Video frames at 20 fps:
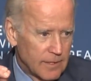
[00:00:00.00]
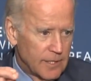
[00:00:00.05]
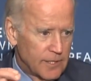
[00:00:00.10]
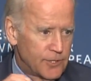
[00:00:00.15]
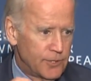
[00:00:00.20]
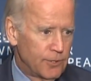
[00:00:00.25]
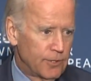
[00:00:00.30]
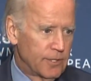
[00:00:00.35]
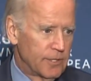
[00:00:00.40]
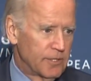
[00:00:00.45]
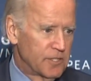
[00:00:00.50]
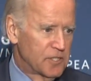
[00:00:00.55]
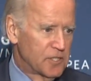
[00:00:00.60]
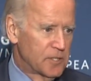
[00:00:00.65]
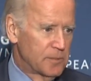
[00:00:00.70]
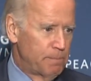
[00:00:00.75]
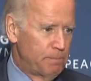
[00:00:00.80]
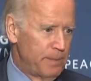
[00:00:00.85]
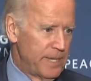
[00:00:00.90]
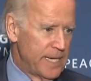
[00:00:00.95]
unless you can
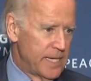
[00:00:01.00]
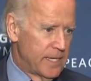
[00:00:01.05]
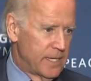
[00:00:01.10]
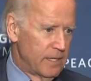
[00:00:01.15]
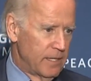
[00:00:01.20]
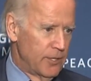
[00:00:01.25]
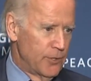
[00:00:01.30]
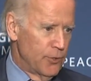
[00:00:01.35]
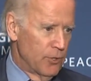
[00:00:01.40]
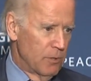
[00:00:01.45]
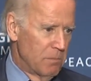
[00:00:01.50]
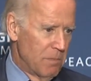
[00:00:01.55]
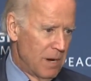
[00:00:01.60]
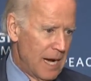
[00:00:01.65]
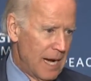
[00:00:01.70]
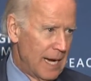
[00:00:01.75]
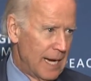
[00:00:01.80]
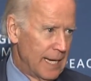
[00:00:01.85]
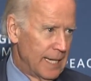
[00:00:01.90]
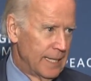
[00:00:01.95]
speak your
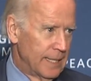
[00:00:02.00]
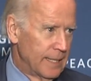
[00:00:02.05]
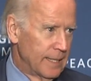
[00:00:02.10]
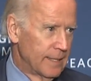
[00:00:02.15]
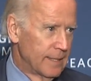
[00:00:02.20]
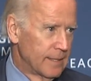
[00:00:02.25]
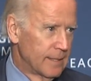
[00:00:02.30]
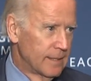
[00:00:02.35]
mind.